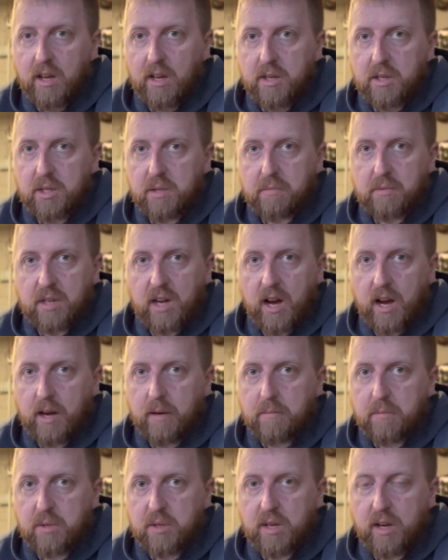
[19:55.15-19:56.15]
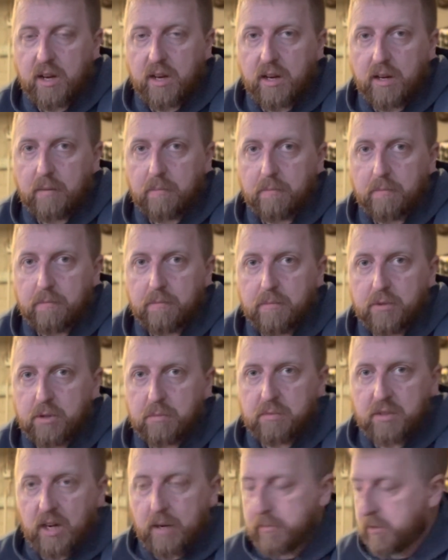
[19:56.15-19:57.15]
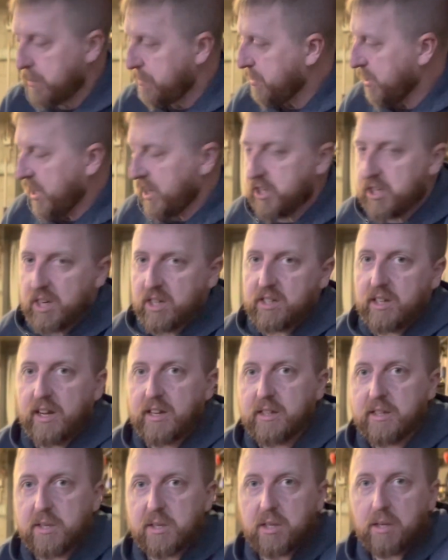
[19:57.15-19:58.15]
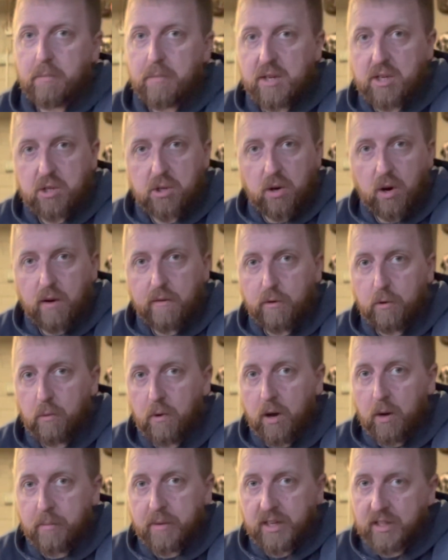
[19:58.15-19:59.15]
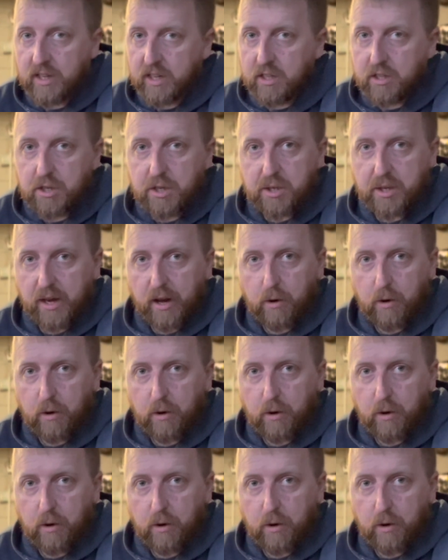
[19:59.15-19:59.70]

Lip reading: Sometimes a project like this can be so overwhelming that you just got to